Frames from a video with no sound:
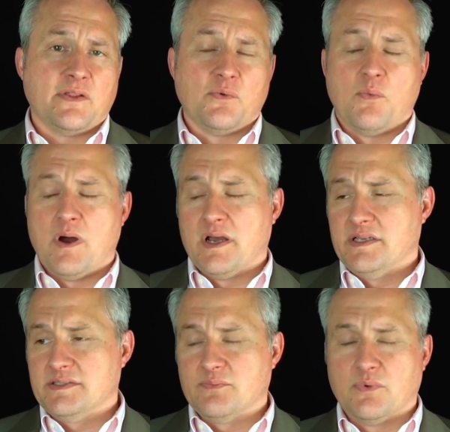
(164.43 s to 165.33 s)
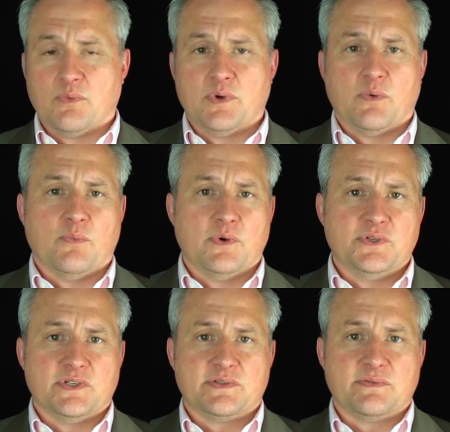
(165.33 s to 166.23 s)
Otherwise, we're
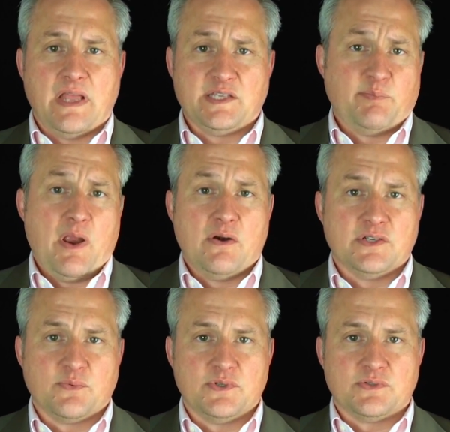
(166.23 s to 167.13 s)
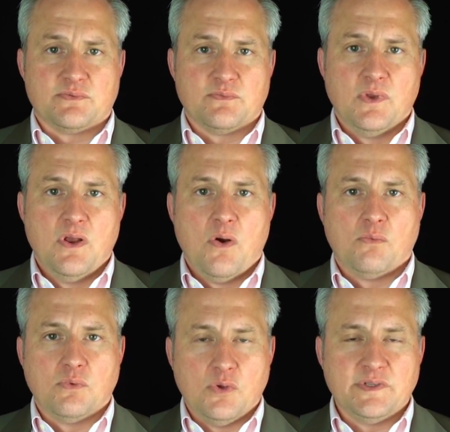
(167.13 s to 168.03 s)
just, as parents, we're just
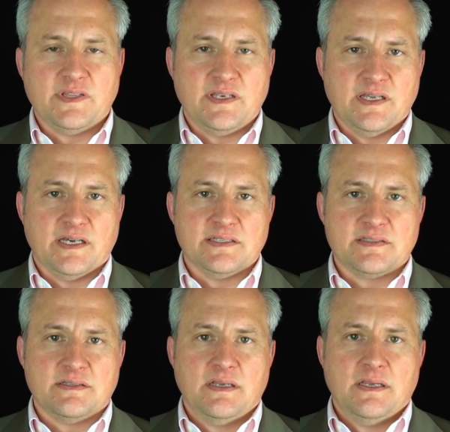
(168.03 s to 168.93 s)
rolling the dice.